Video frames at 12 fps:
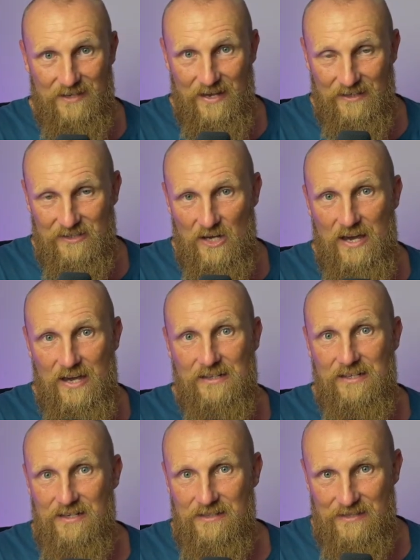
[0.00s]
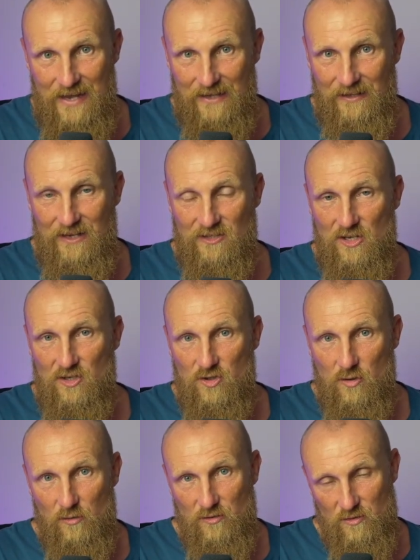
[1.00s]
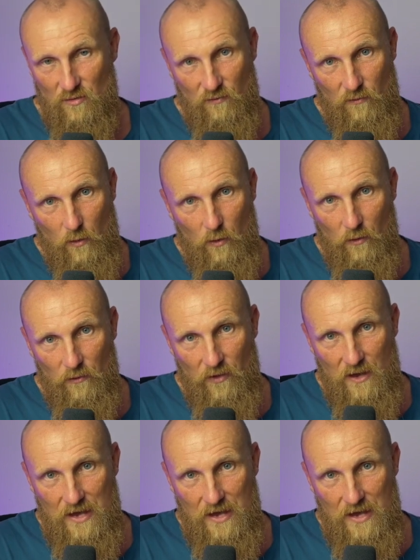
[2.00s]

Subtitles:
anxiety, sadness, and so on and so forth,